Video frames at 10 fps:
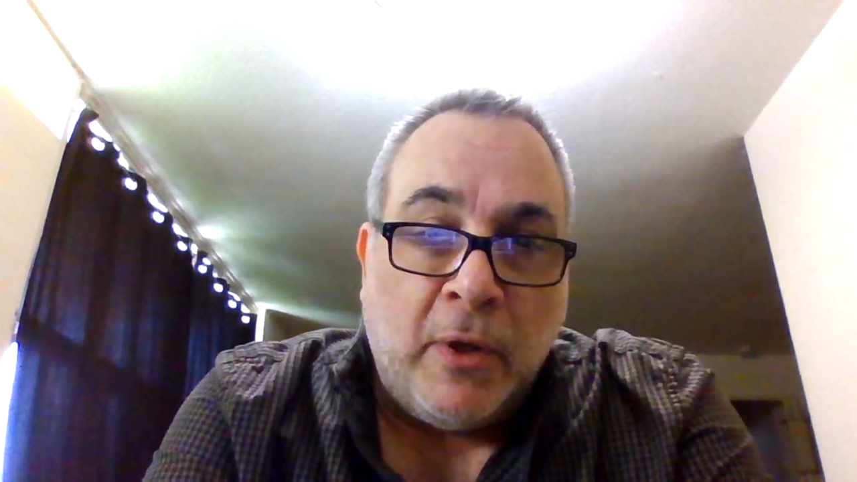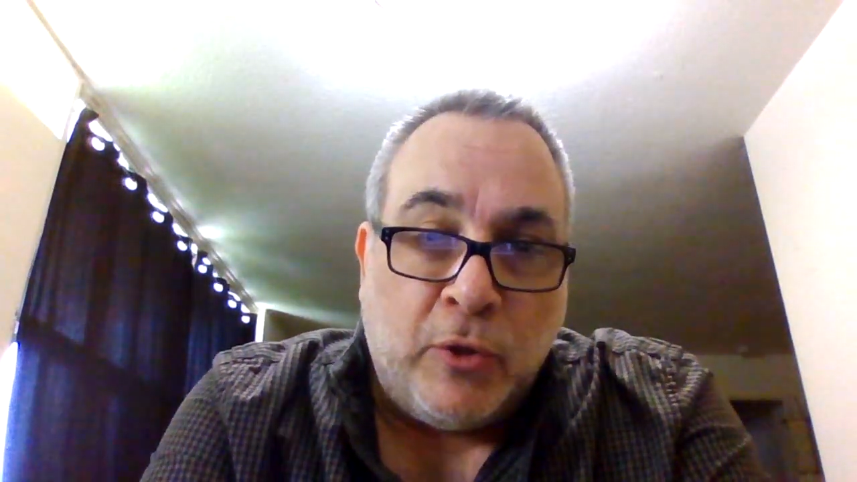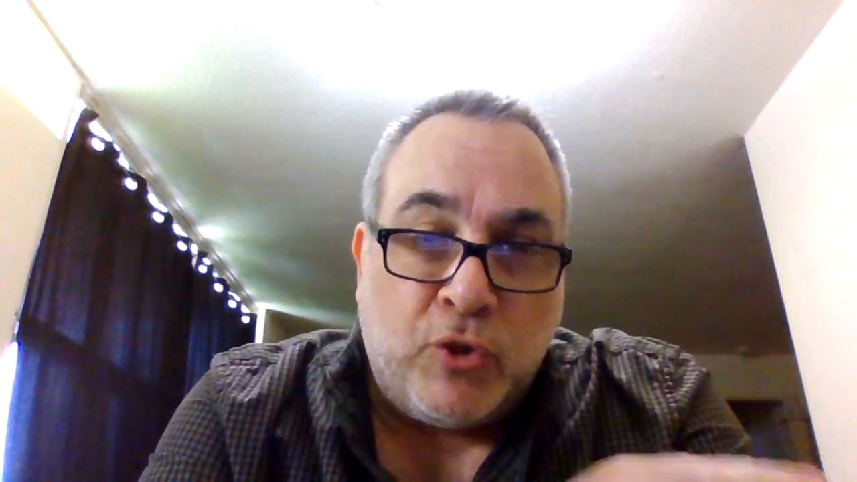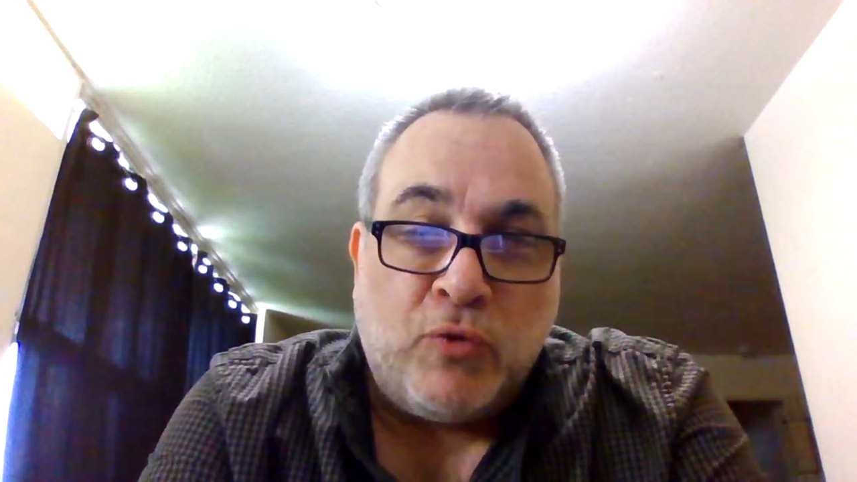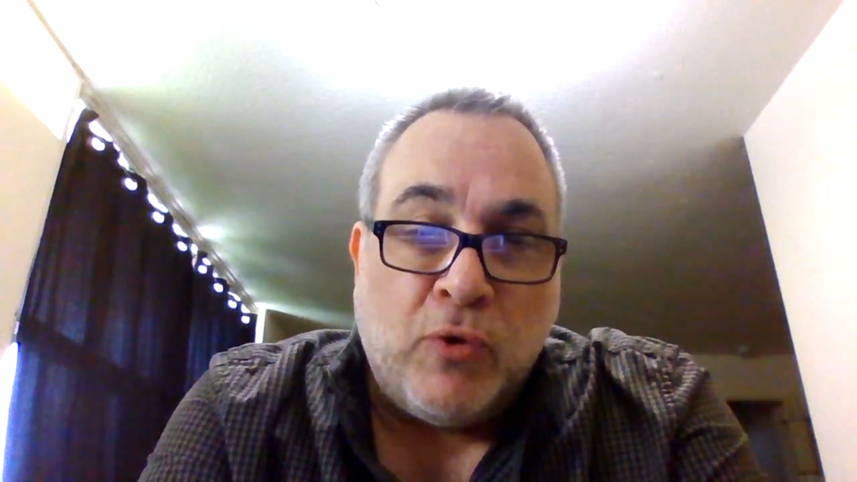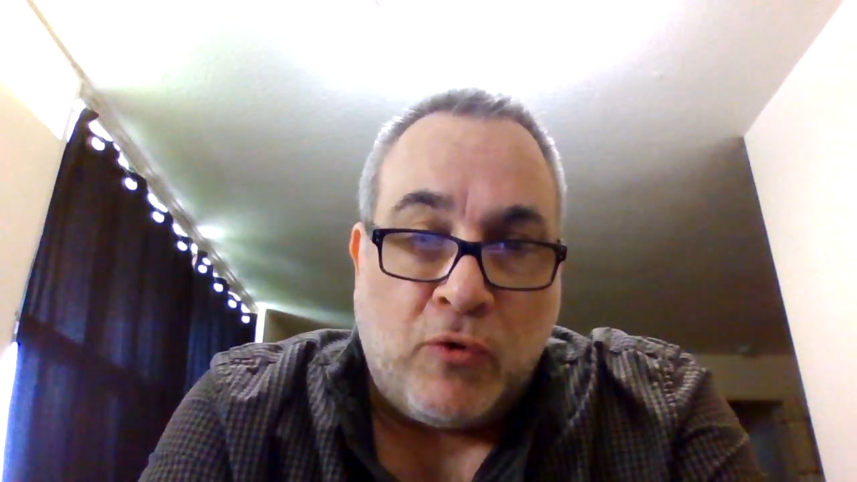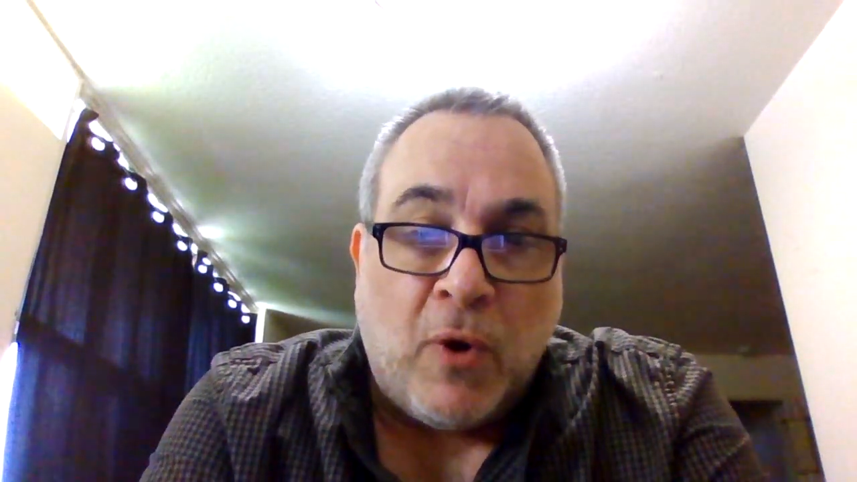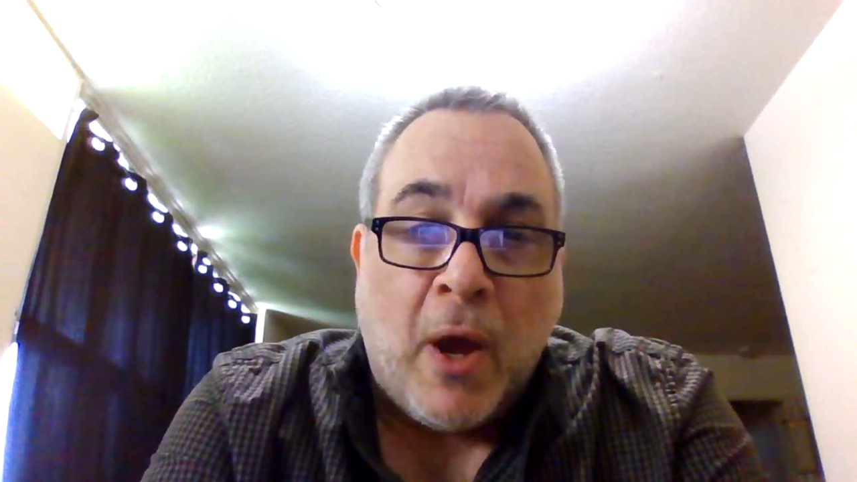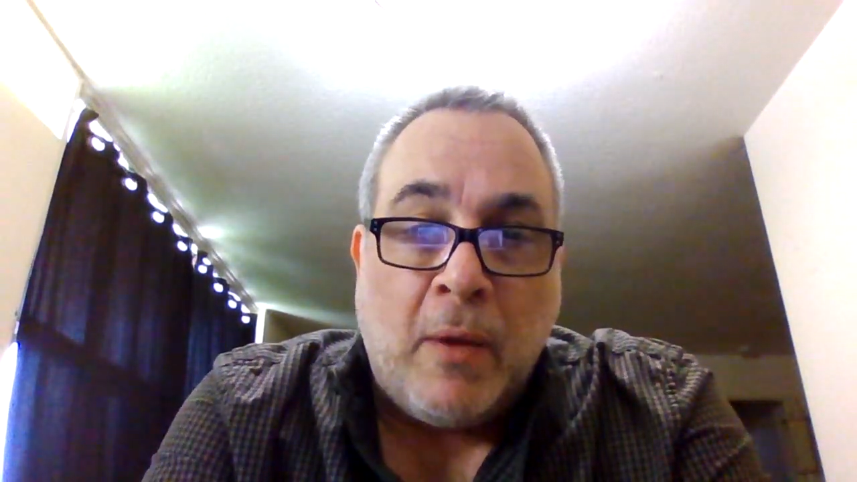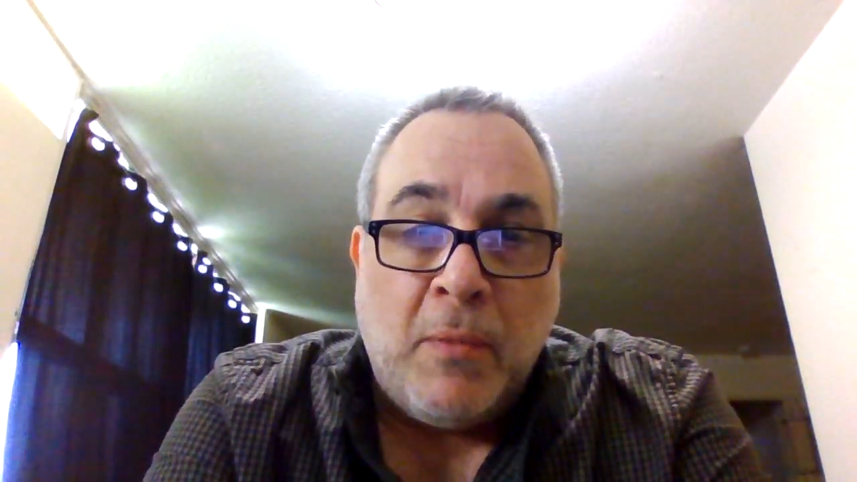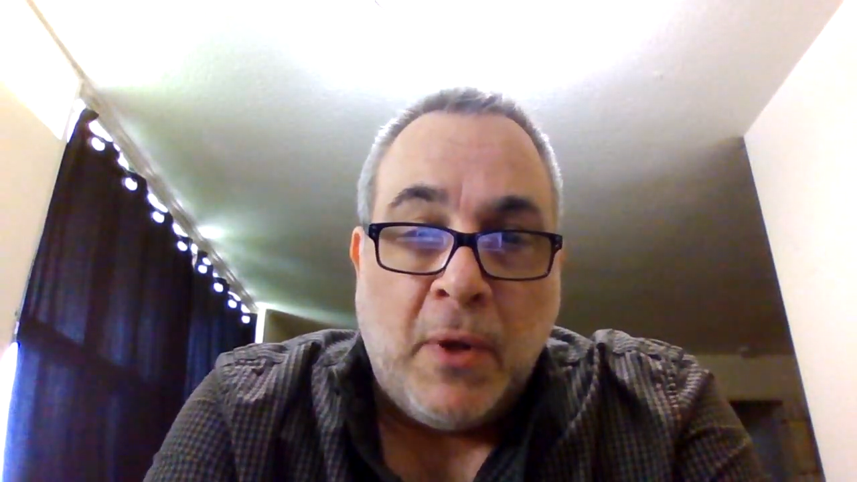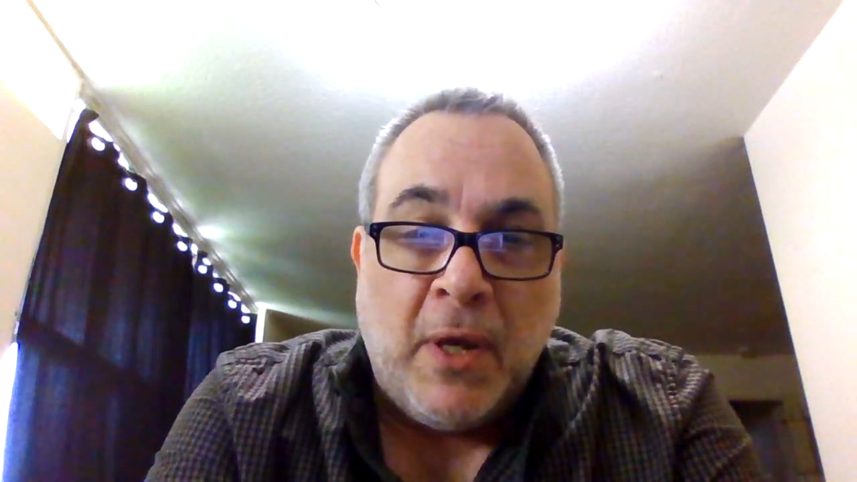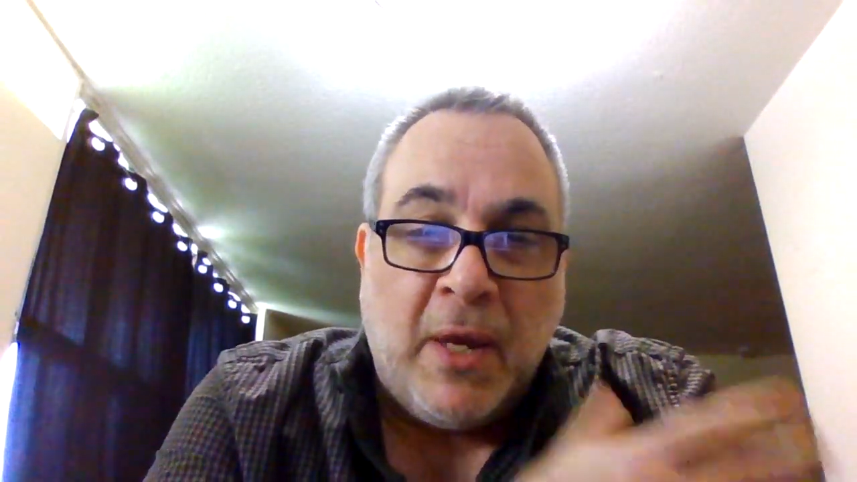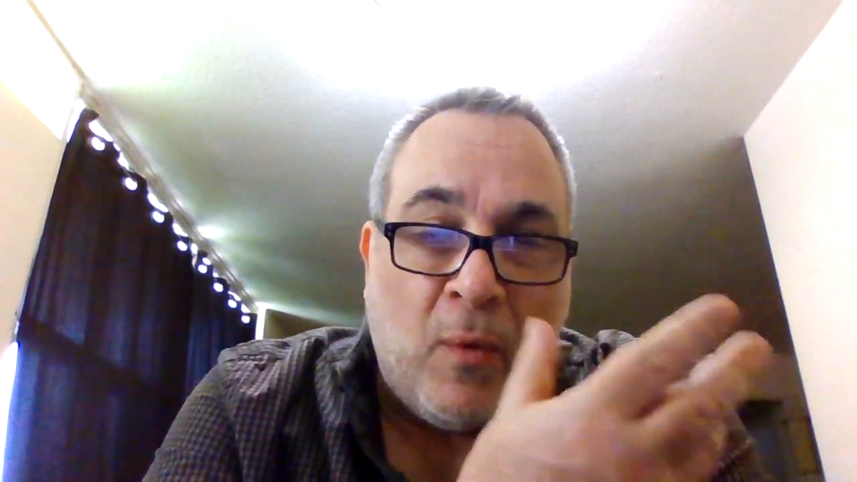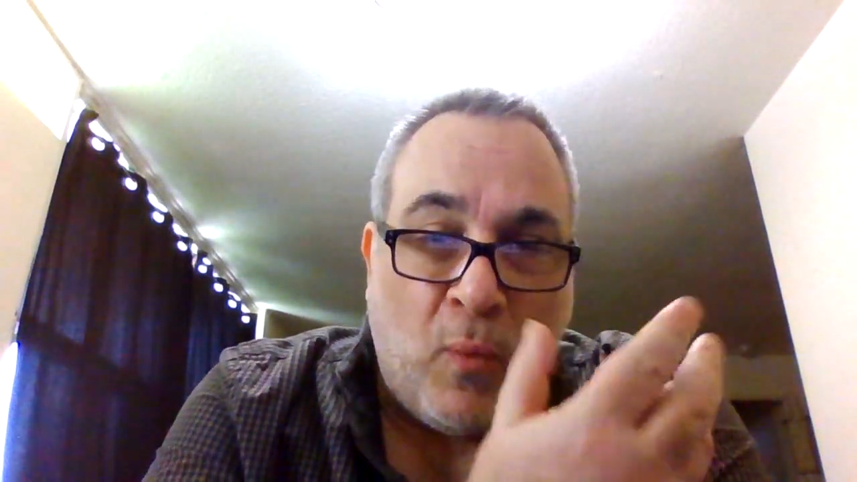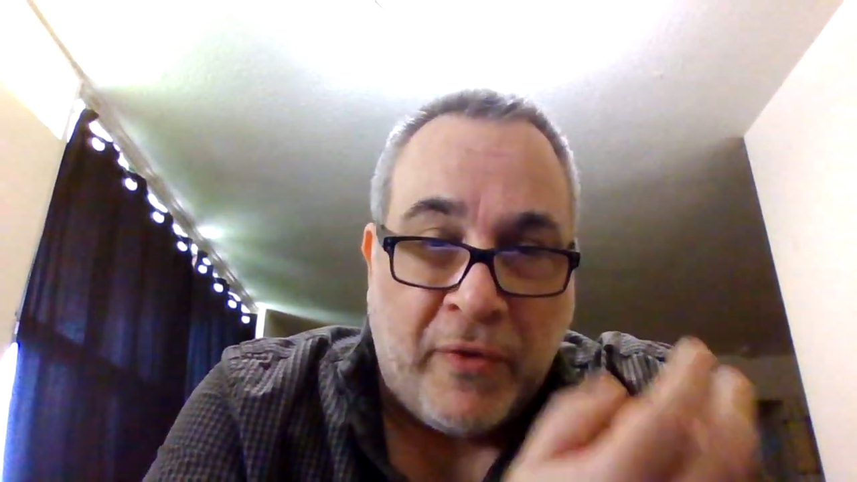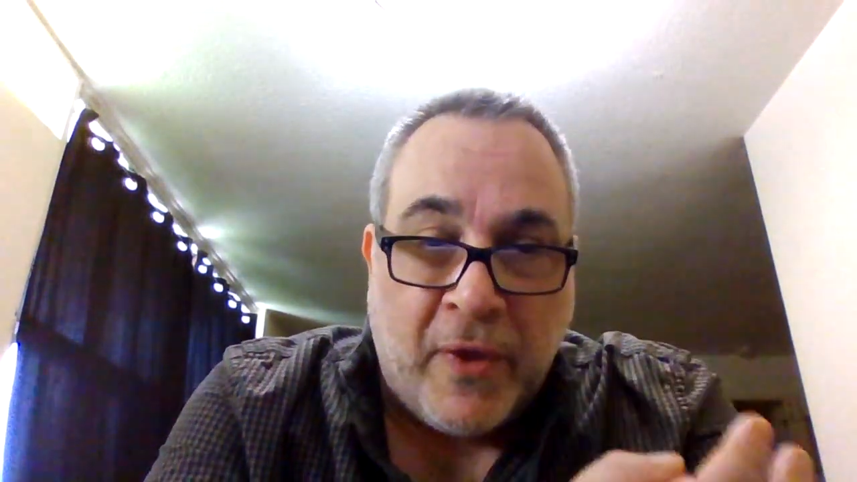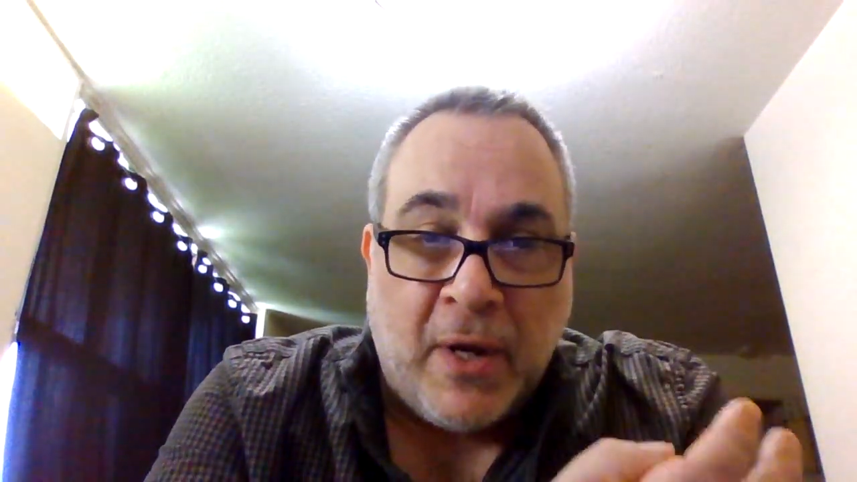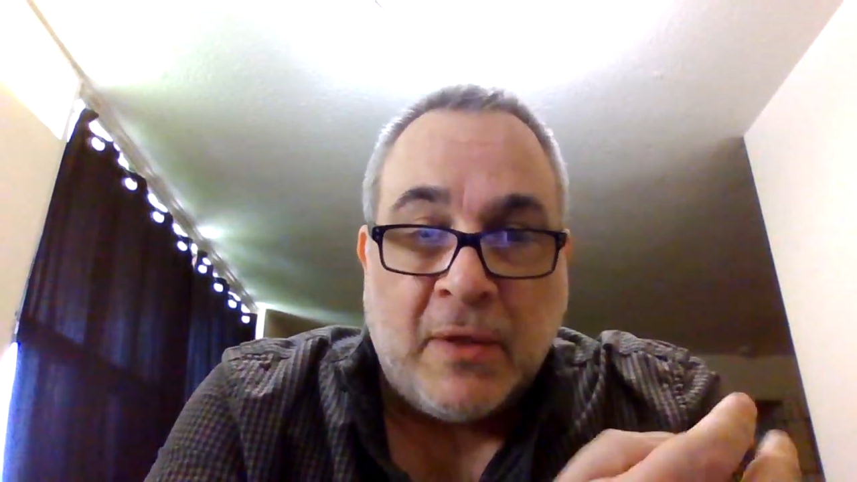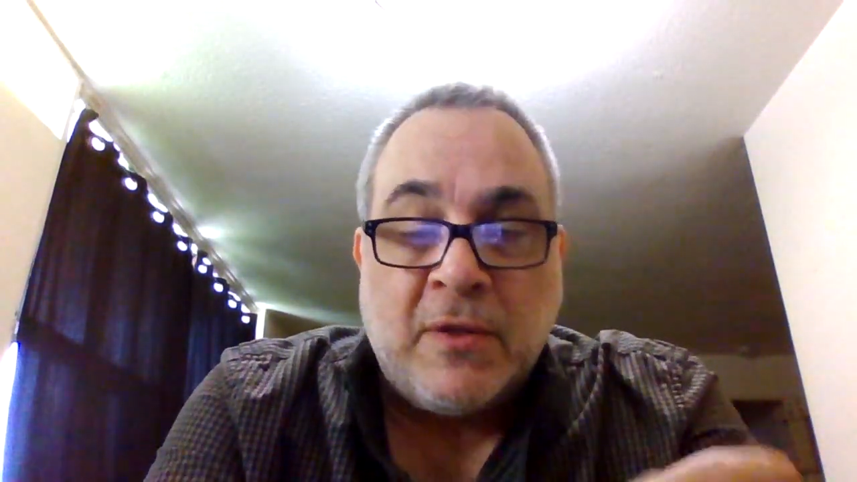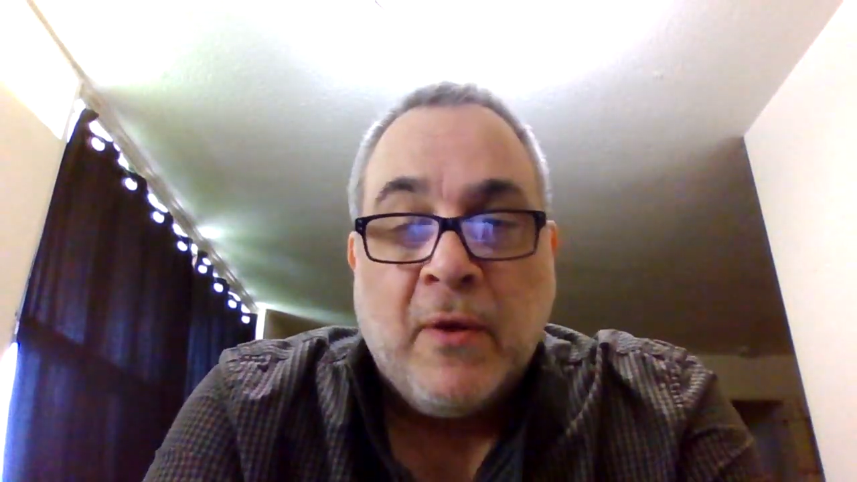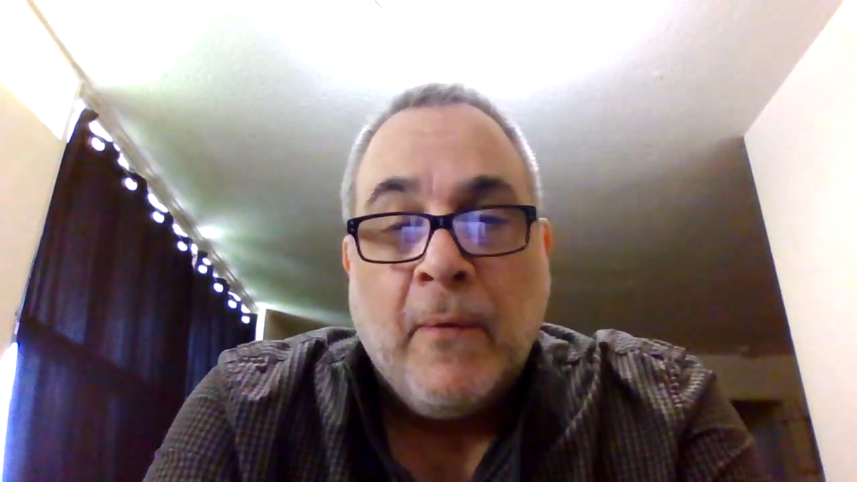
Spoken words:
true crime within it.